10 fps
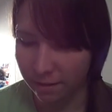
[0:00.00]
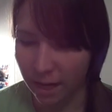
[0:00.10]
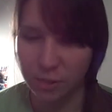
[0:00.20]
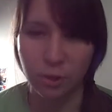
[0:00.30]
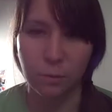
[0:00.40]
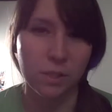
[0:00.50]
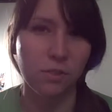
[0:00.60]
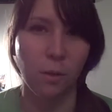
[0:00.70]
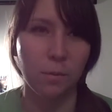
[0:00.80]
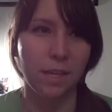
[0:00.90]
I took with
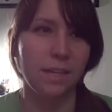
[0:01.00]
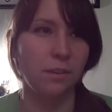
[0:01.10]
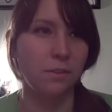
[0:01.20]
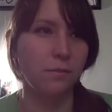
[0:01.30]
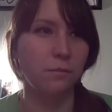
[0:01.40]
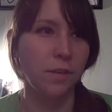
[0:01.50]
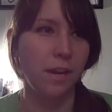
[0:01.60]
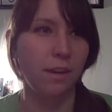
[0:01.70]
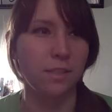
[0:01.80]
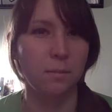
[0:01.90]
some you know free
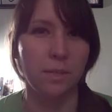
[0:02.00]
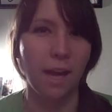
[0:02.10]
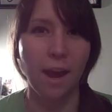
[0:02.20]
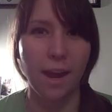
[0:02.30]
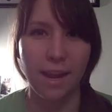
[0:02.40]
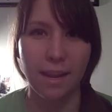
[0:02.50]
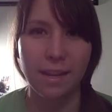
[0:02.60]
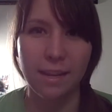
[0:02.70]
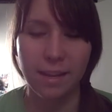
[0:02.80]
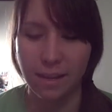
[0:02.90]
hug some guy
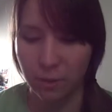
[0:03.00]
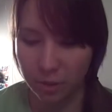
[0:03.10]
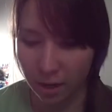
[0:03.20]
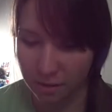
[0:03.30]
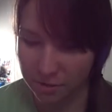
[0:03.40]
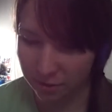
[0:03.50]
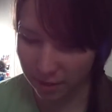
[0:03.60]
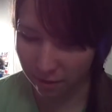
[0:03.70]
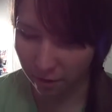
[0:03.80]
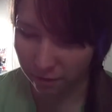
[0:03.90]
in another country
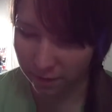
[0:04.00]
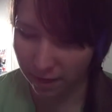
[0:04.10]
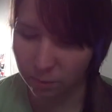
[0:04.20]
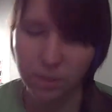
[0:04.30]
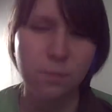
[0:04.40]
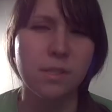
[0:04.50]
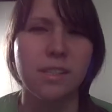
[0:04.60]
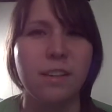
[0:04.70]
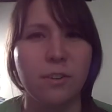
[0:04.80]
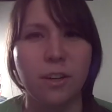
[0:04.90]
thought of that well he wasn't
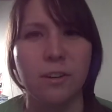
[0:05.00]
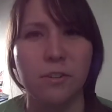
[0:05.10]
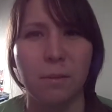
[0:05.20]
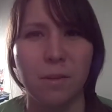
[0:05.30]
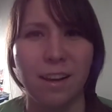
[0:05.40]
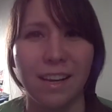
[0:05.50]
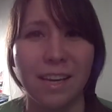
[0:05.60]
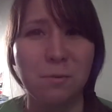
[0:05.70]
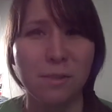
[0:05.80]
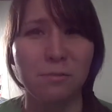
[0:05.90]
in another country I'm lying
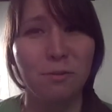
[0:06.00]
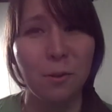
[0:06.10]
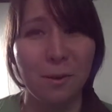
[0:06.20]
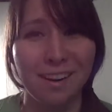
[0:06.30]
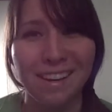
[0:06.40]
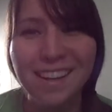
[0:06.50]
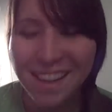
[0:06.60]
he was in Florida